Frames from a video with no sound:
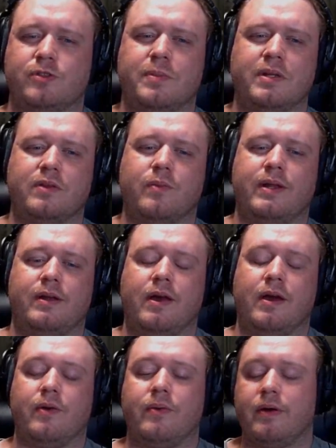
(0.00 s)
be the way to
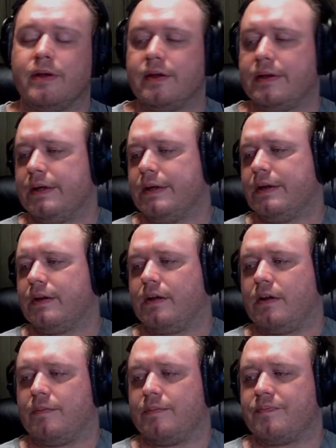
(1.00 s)
go.
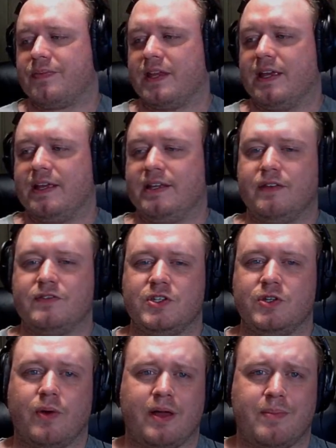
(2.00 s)
It gives
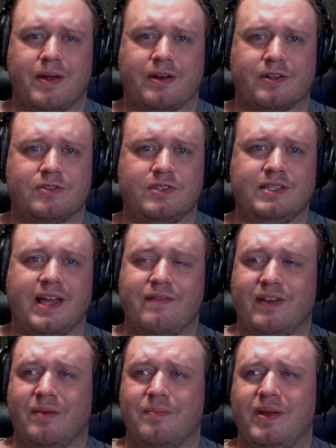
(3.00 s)
you a better
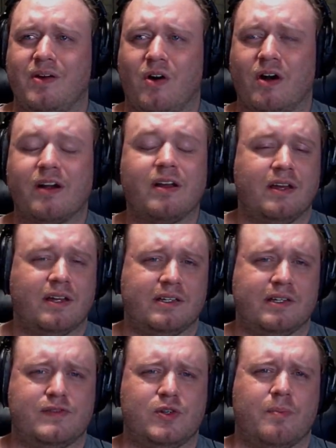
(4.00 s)
having a BR gives you a